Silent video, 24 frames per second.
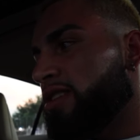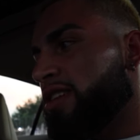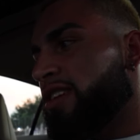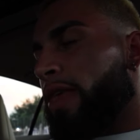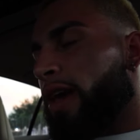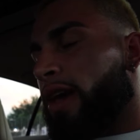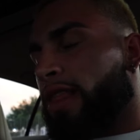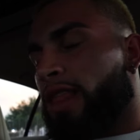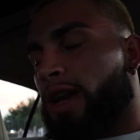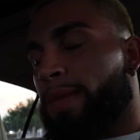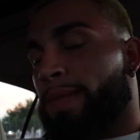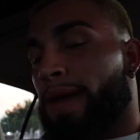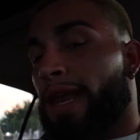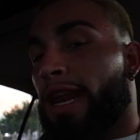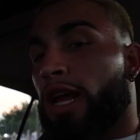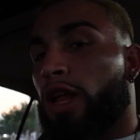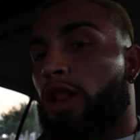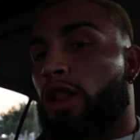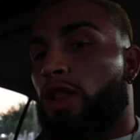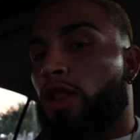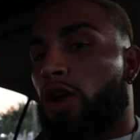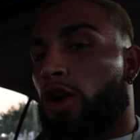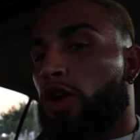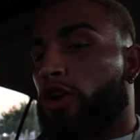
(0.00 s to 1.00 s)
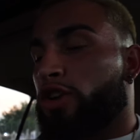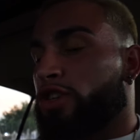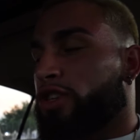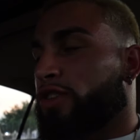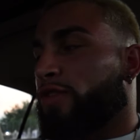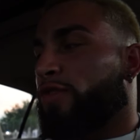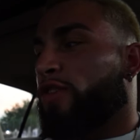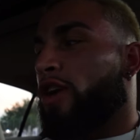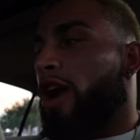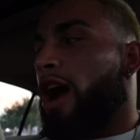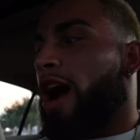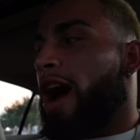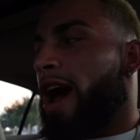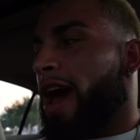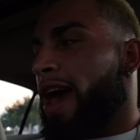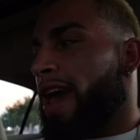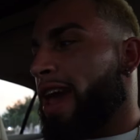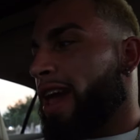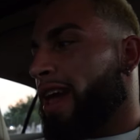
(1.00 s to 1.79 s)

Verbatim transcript: And then I'm getting a large fry.